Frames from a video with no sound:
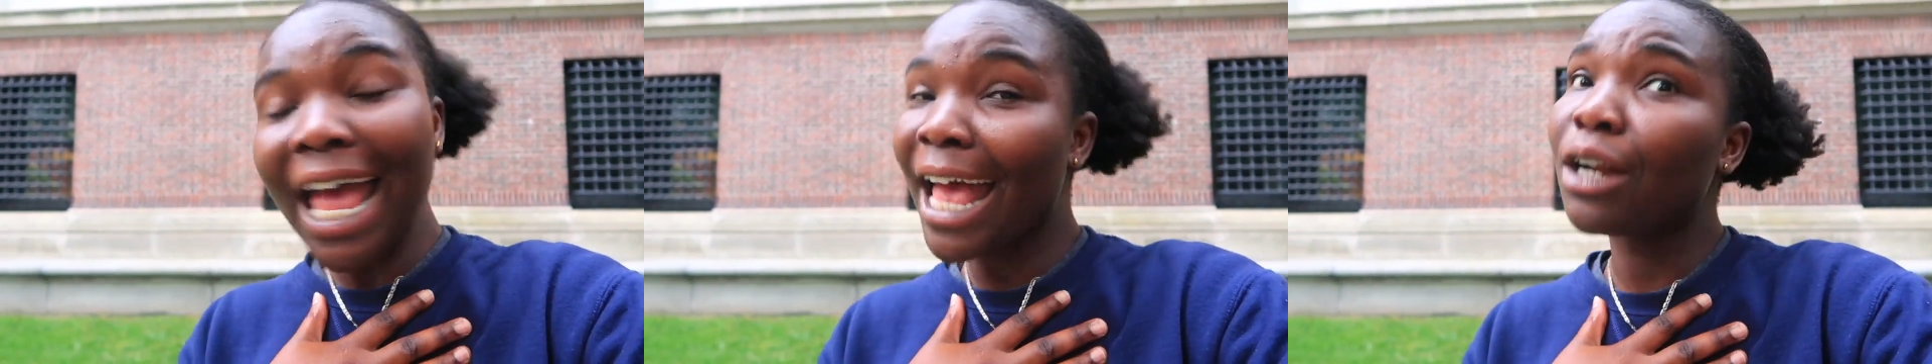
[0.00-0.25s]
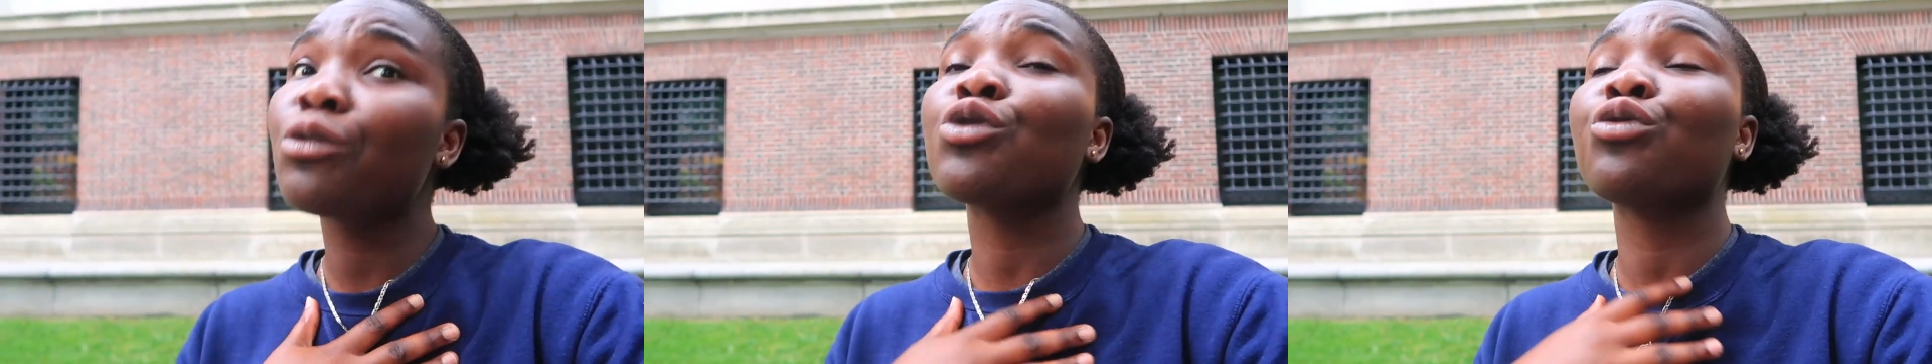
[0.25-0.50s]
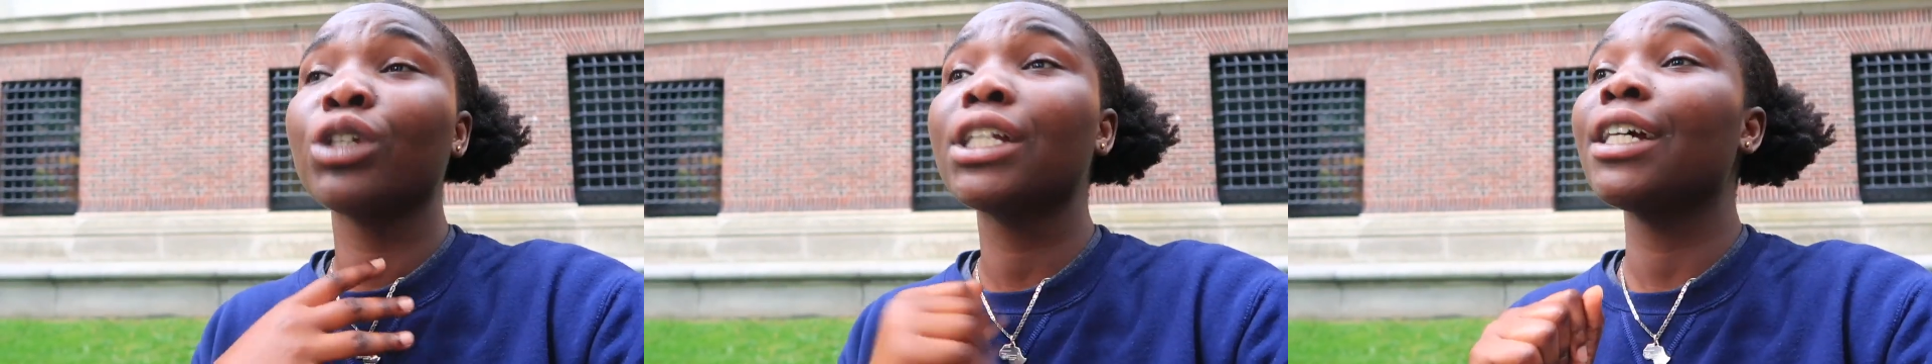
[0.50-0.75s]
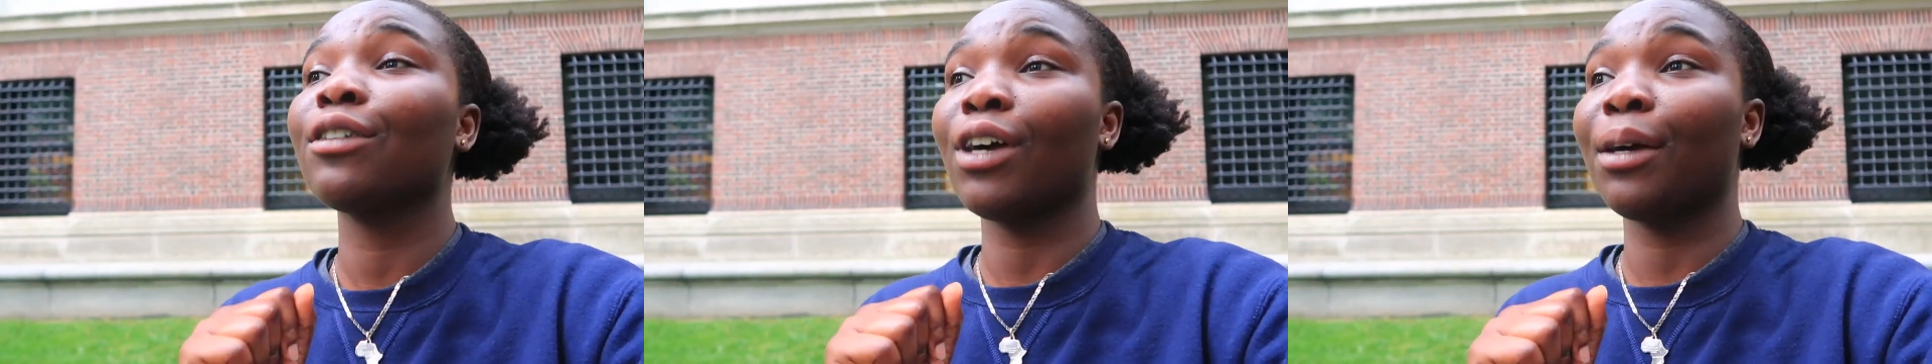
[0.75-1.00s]
and it was
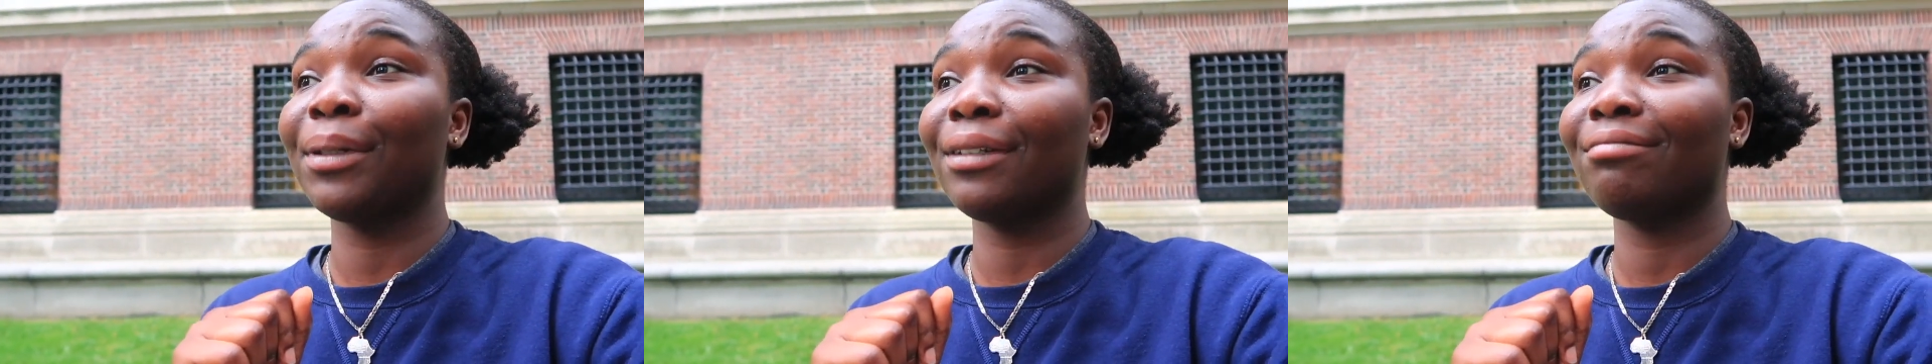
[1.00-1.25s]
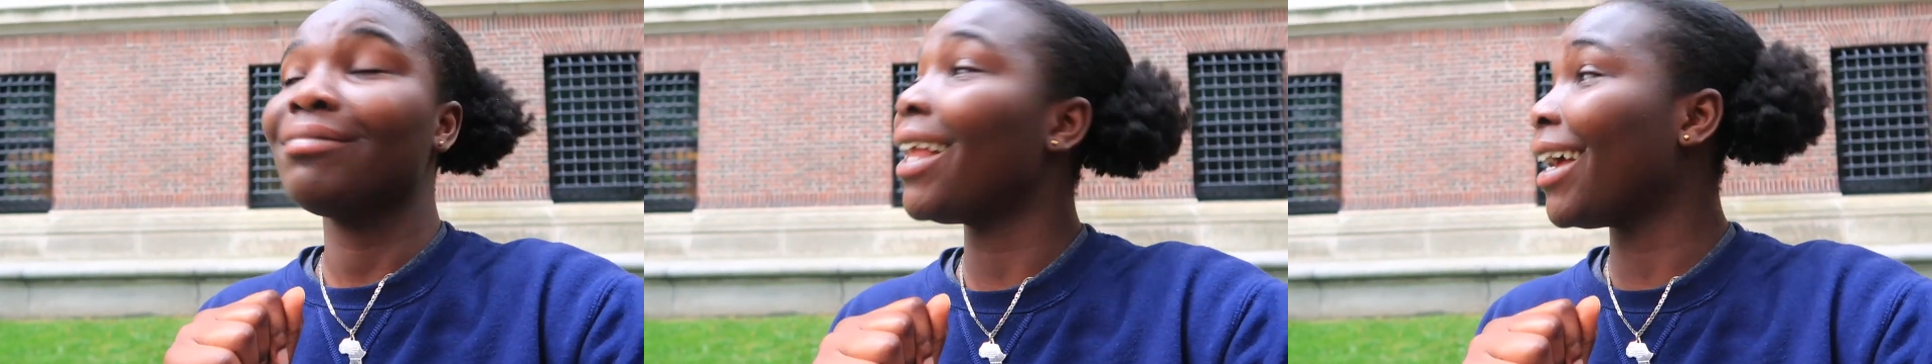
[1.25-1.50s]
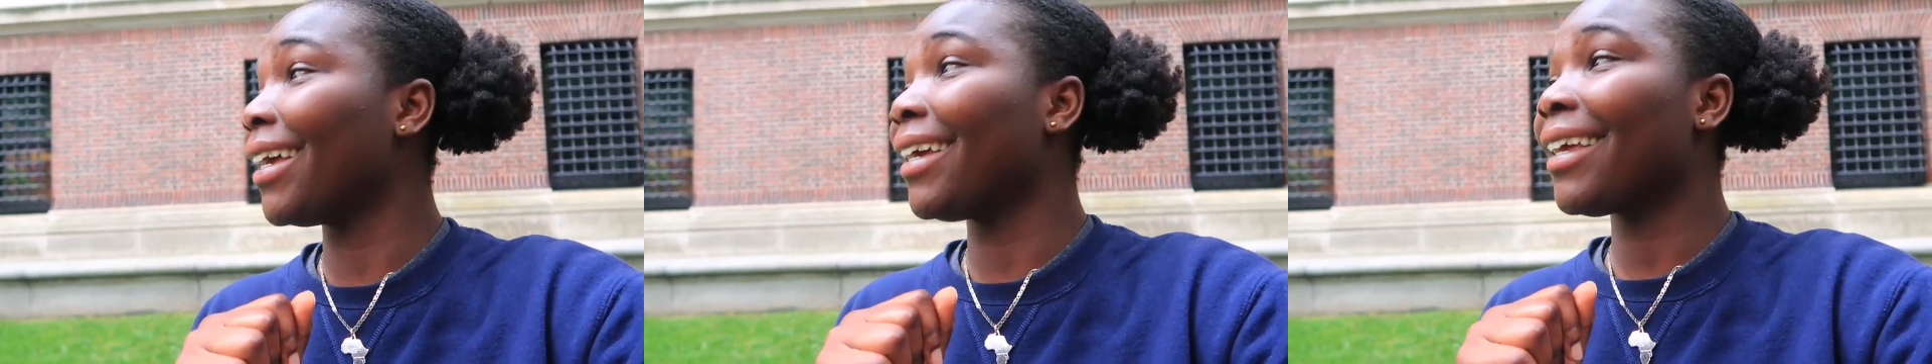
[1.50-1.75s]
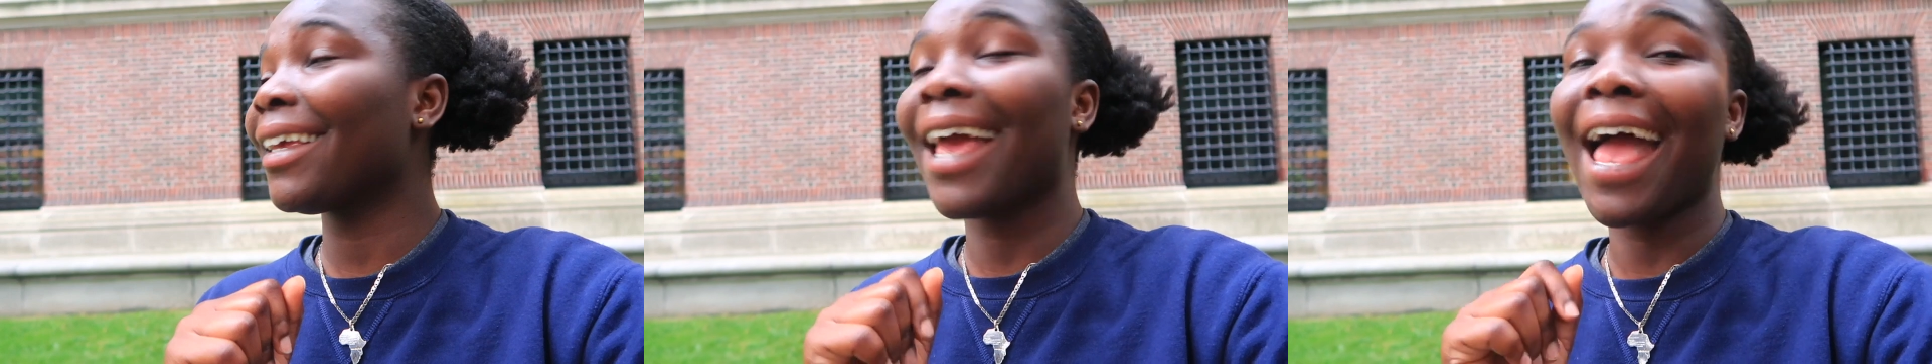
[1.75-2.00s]
really good ramen,
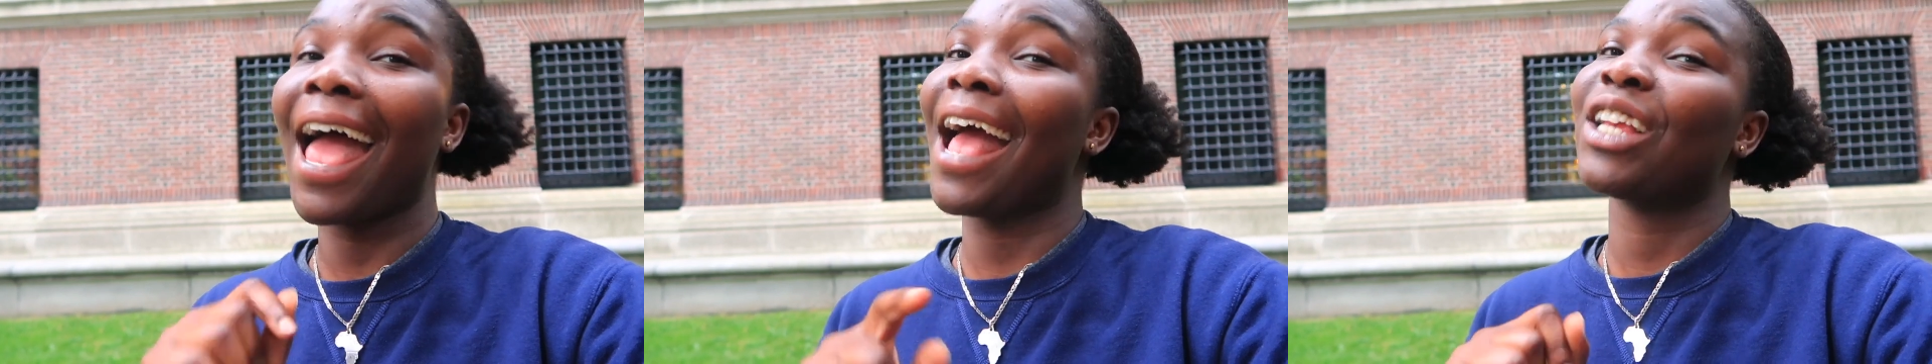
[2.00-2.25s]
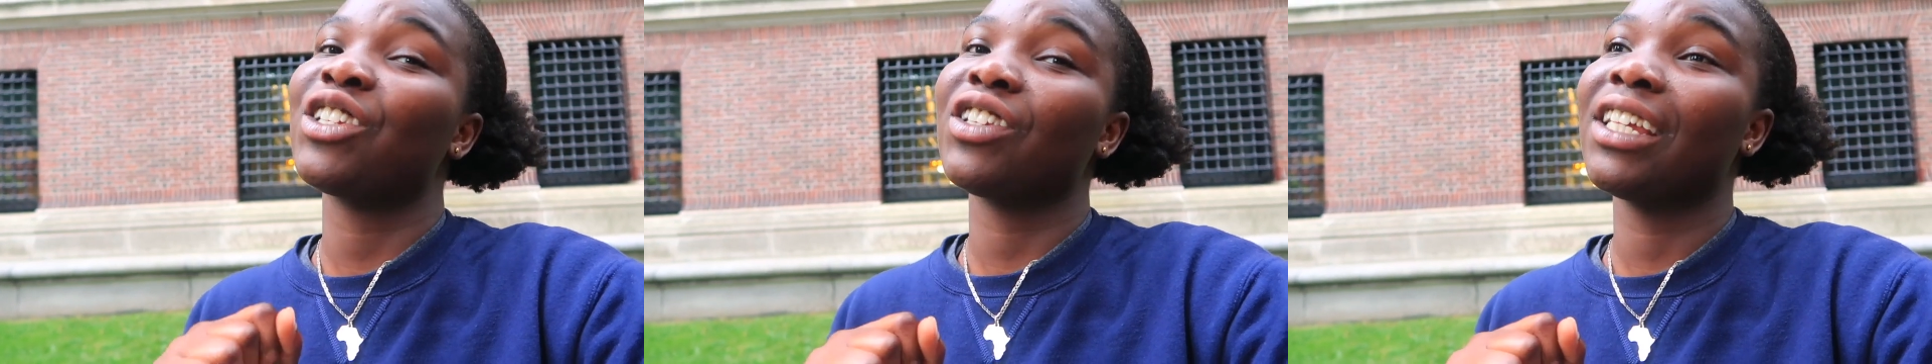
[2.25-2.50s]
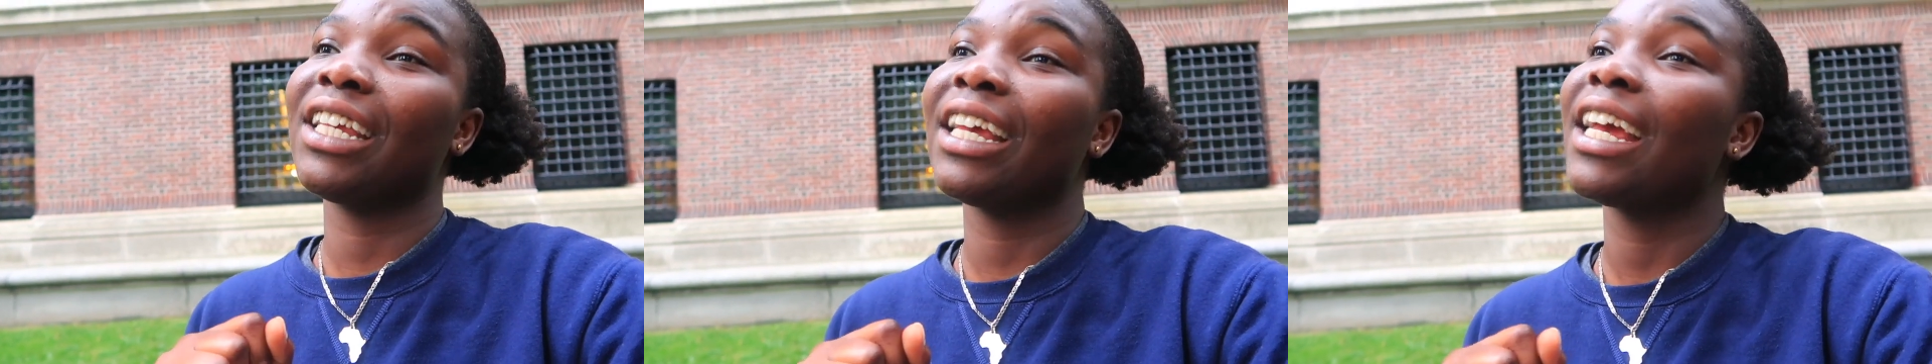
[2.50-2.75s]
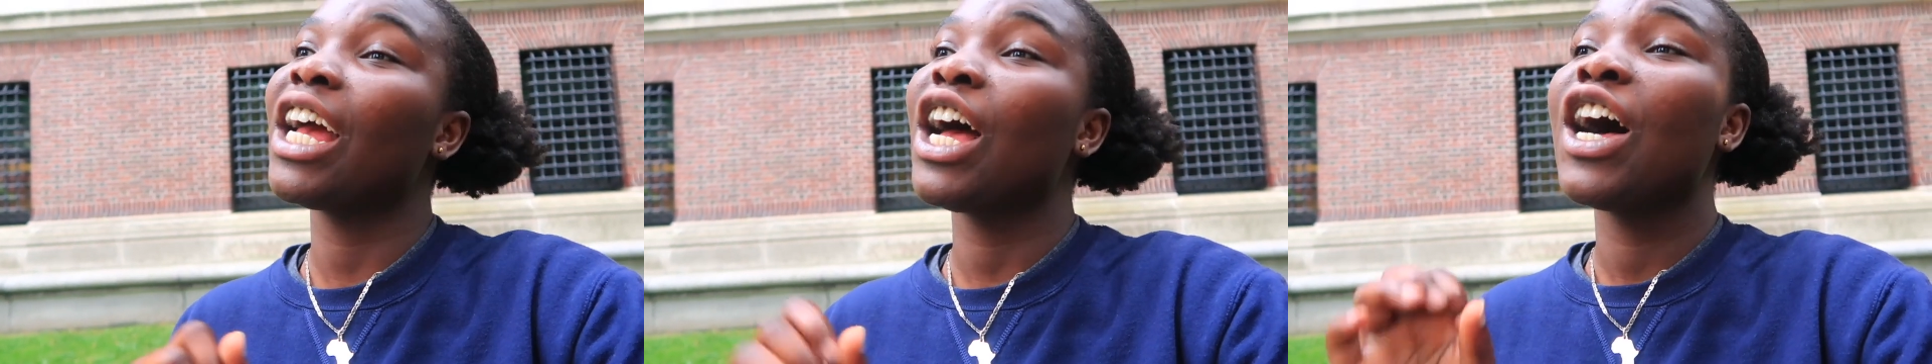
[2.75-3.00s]
like
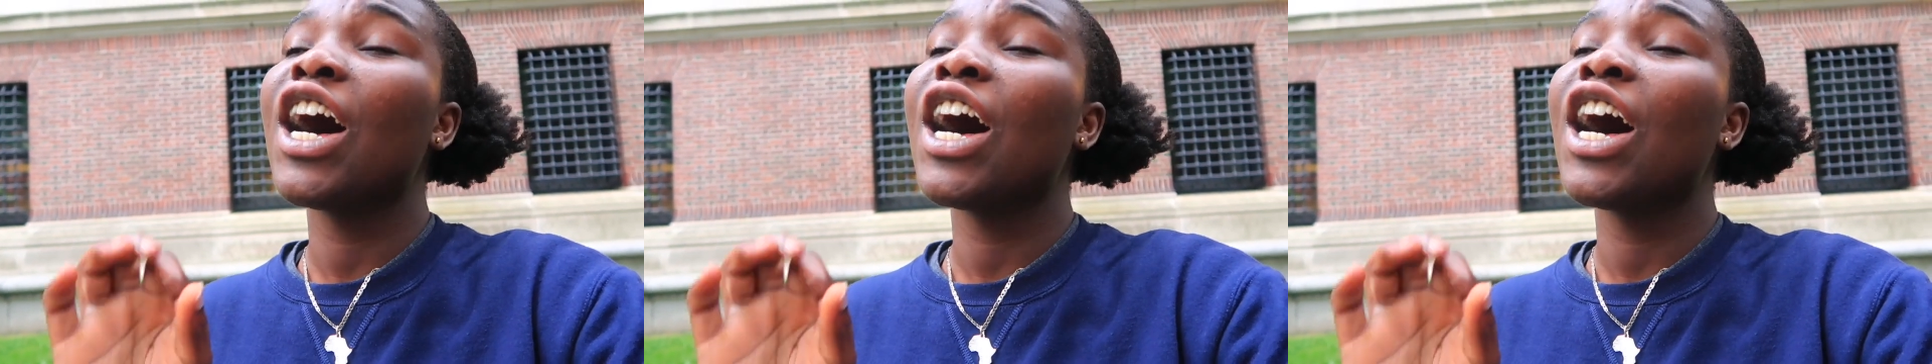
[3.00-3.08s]
actually